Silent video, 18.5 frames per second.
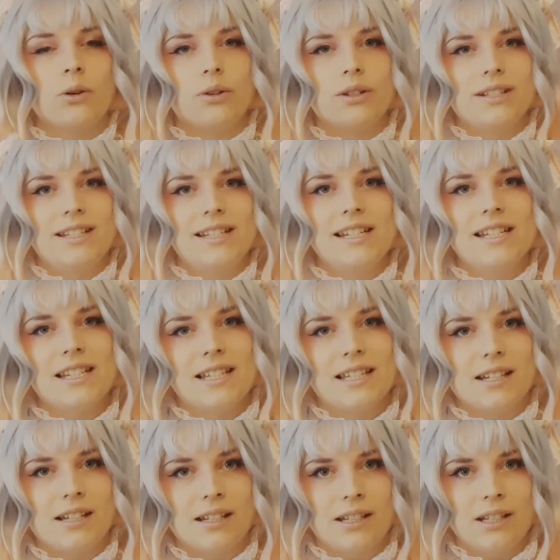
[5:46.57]

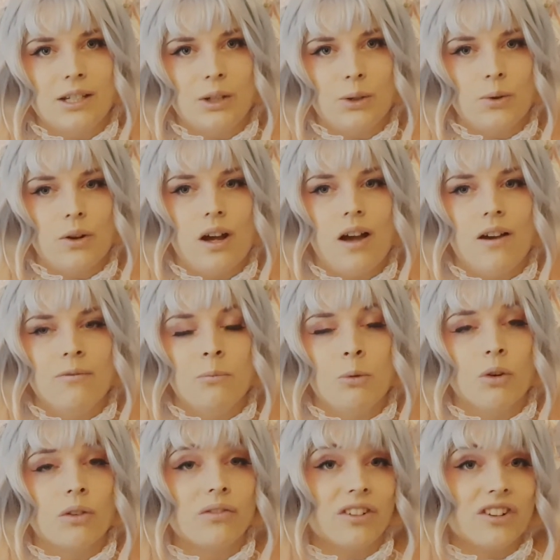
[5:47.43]
consistent, you have
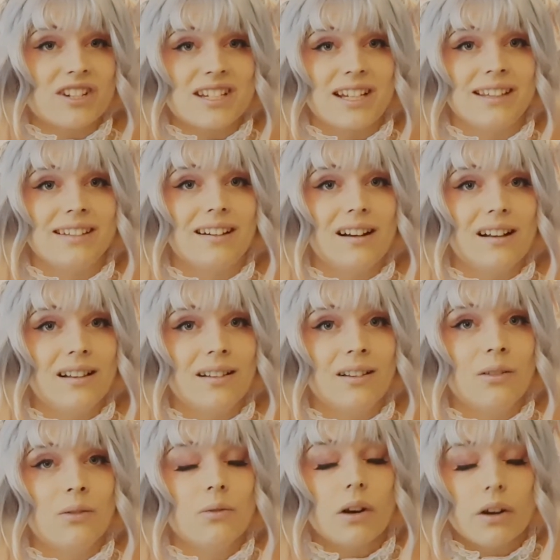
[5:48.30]
more
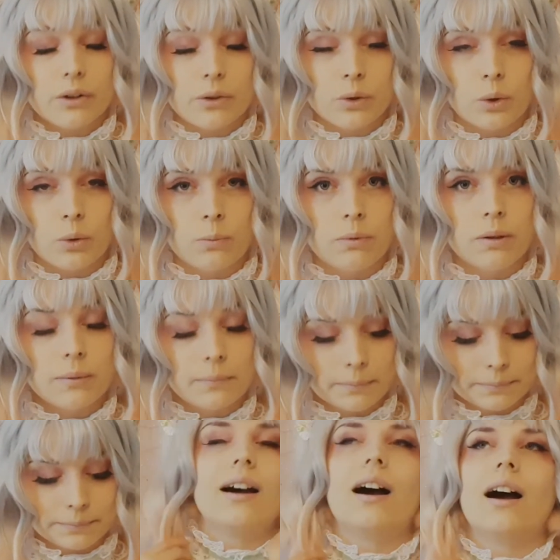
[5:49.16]
versatile wardrobe.
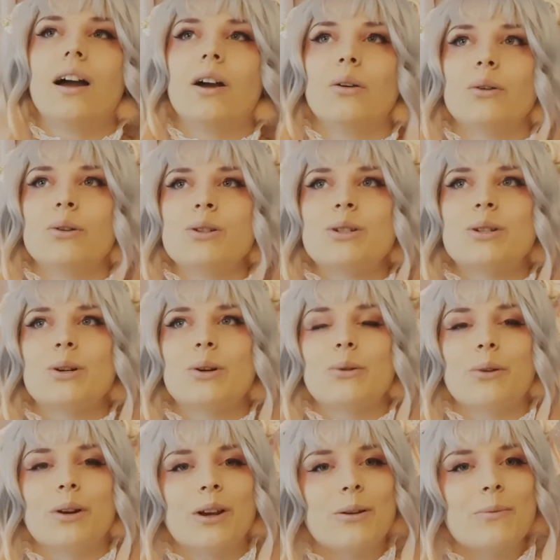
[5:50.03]
I also
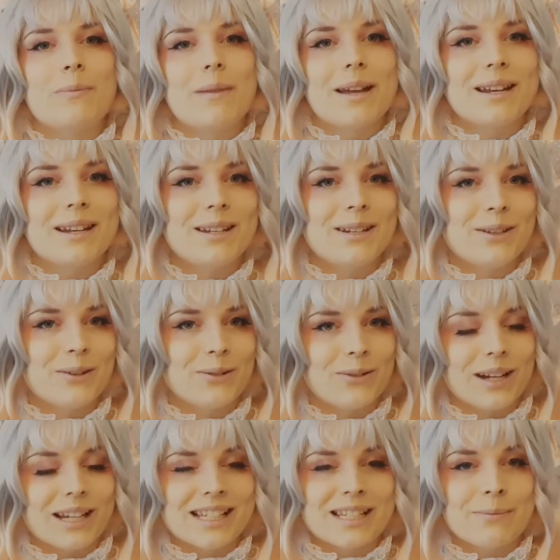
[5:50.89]
recommend you
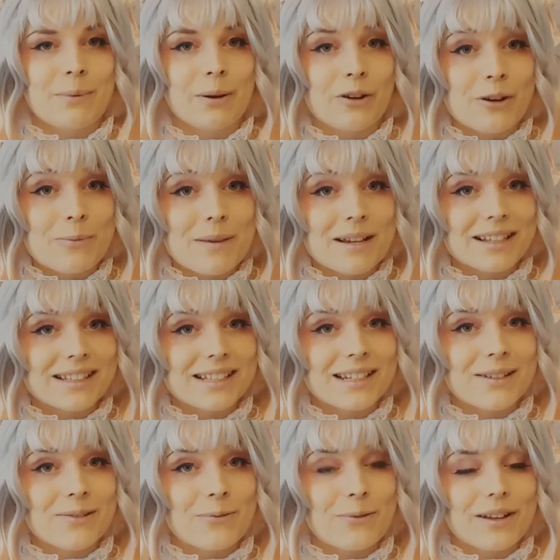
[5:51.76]

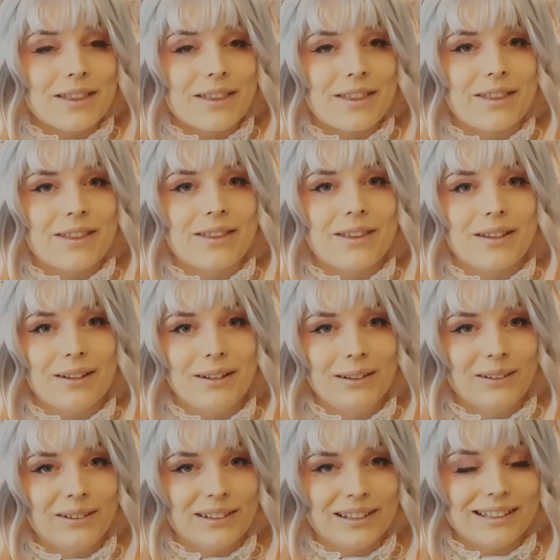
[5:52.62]
experimenting with
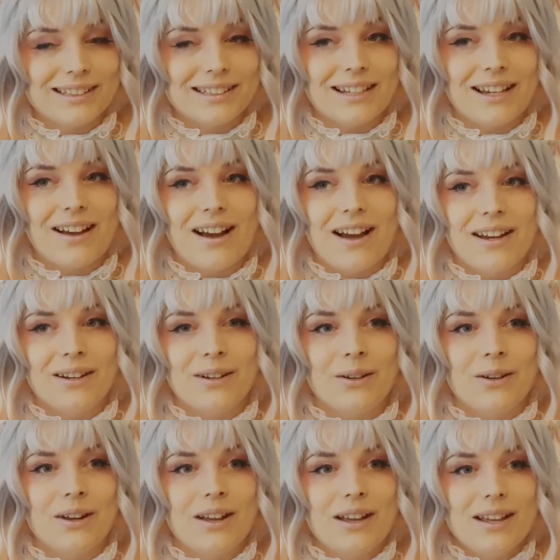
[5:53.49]
Lolita
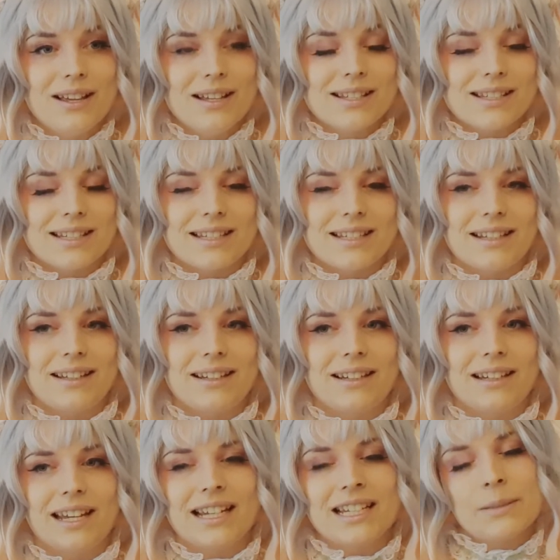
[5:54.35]
and just
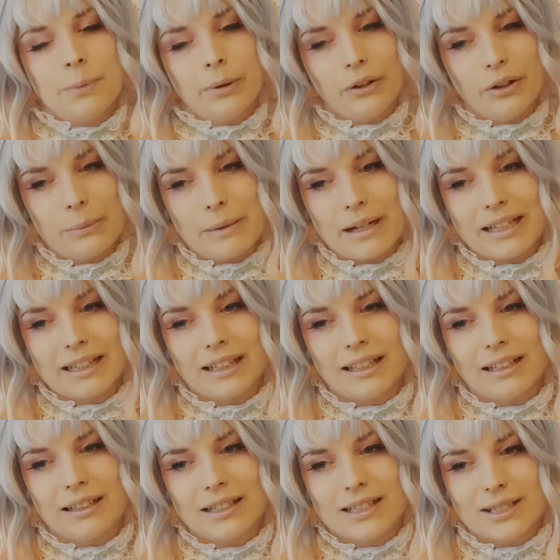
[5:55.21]
like
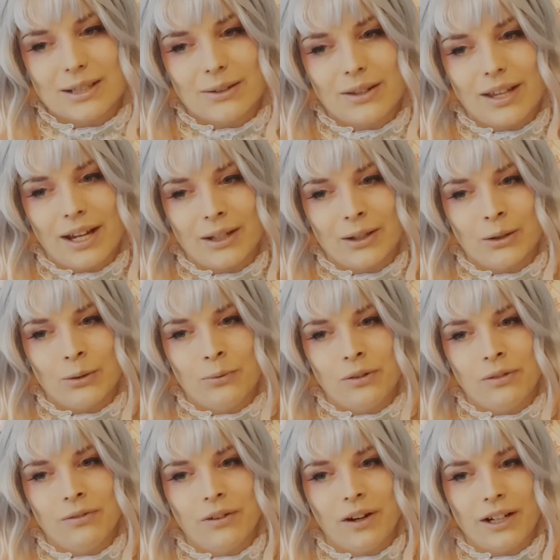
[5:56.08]
experimenting so that you
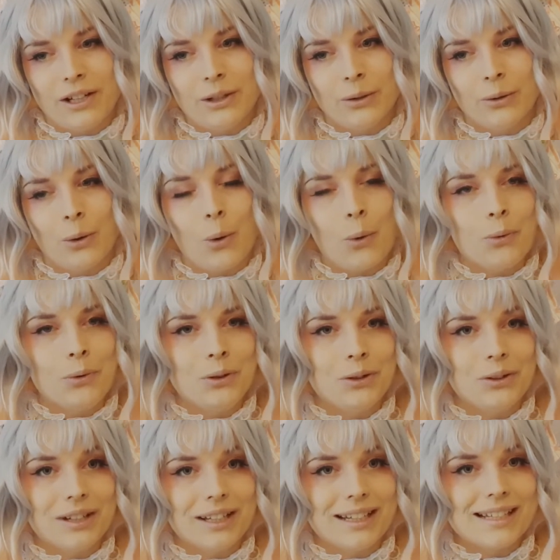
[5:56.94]
will find your own
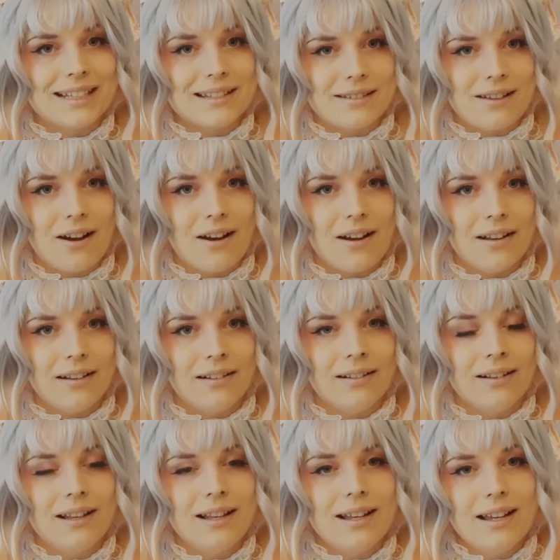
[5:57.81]
unique
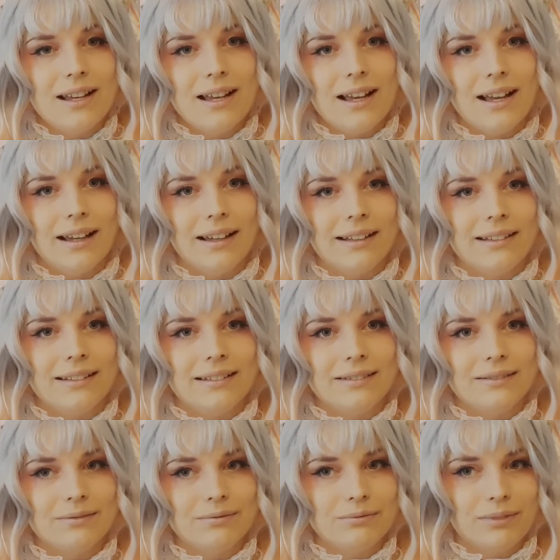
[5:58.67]
style
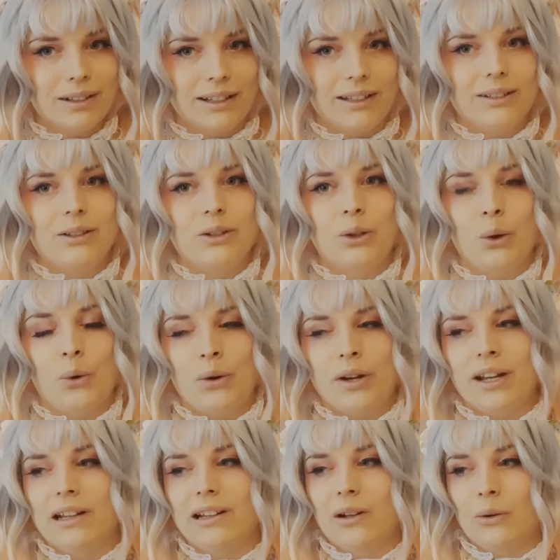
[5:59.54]
and like
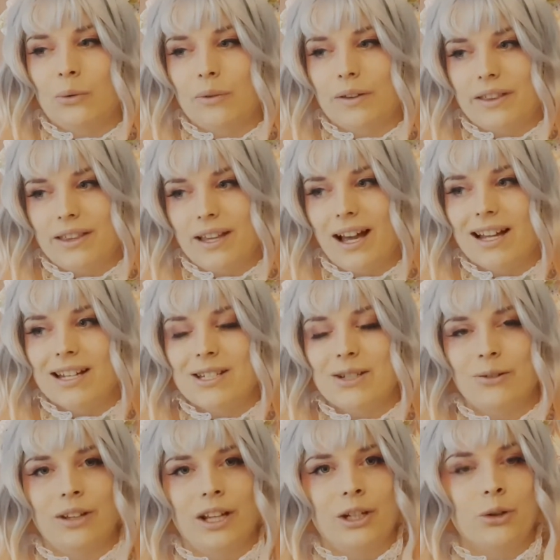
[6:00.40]
going along with that
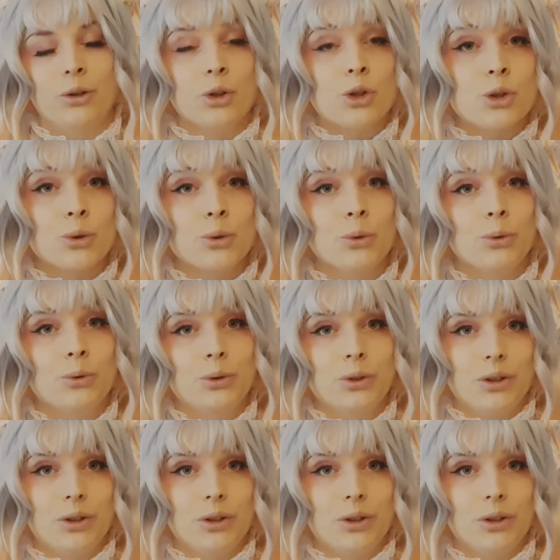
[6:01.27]
so that you're true to